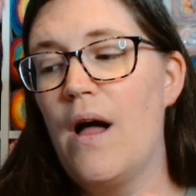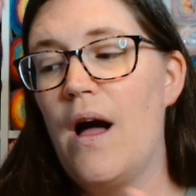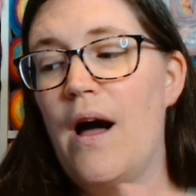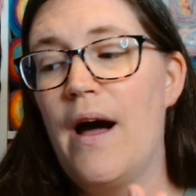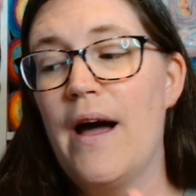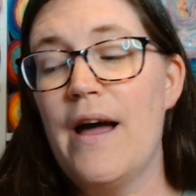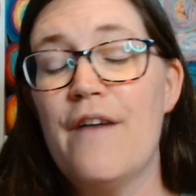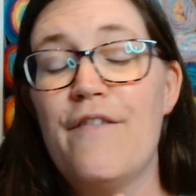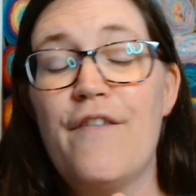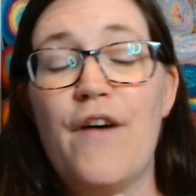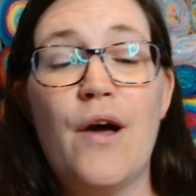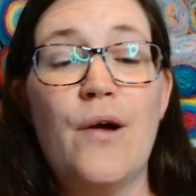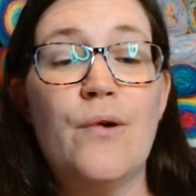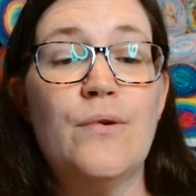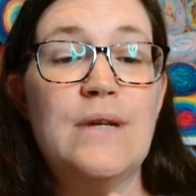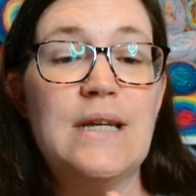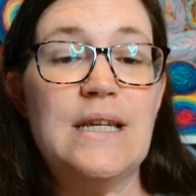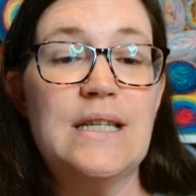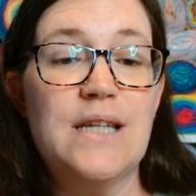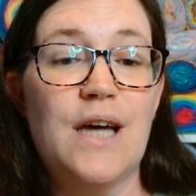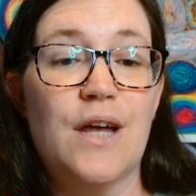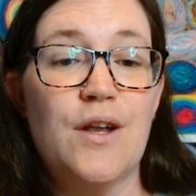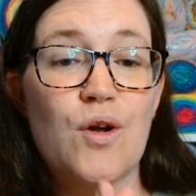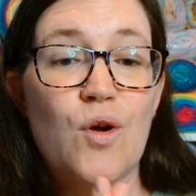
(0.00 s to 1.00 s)
I have only
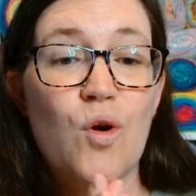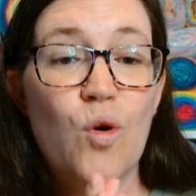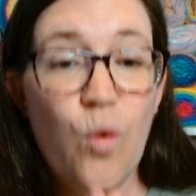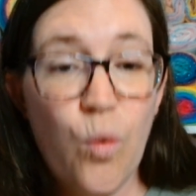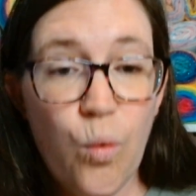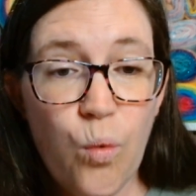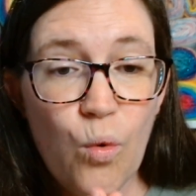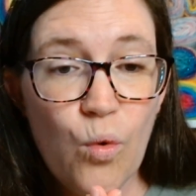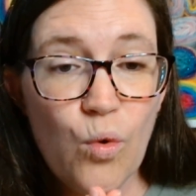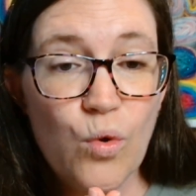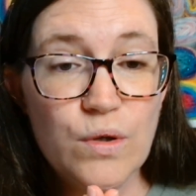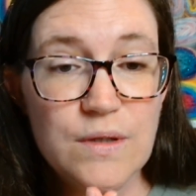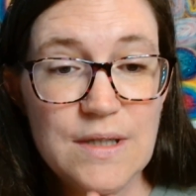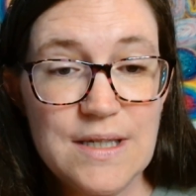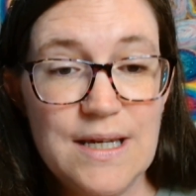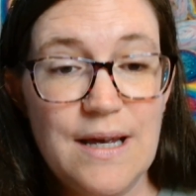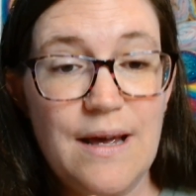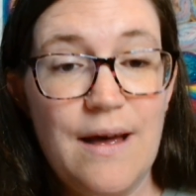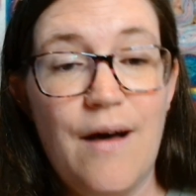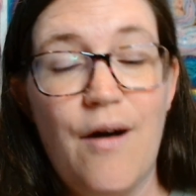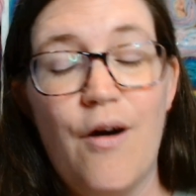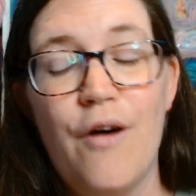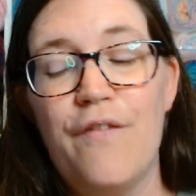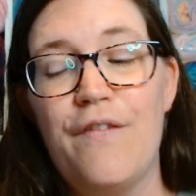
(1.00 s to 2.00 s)
done a
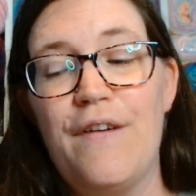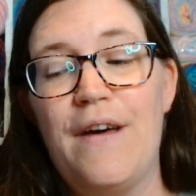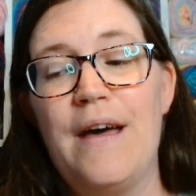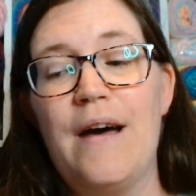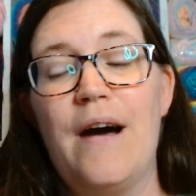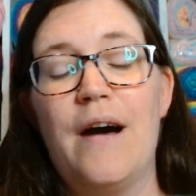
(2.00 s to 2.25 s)
quarter of it.